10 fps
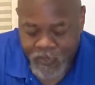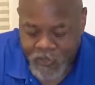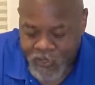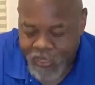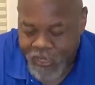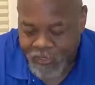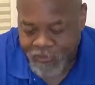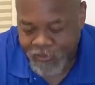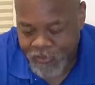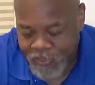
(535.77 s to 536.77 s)
And
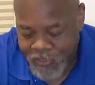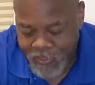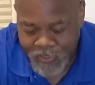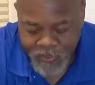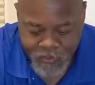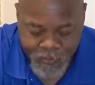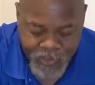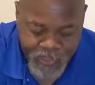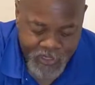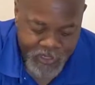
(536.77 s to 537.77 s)
actually get the
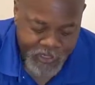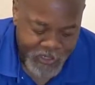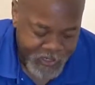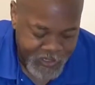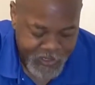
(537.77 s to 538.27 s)
machine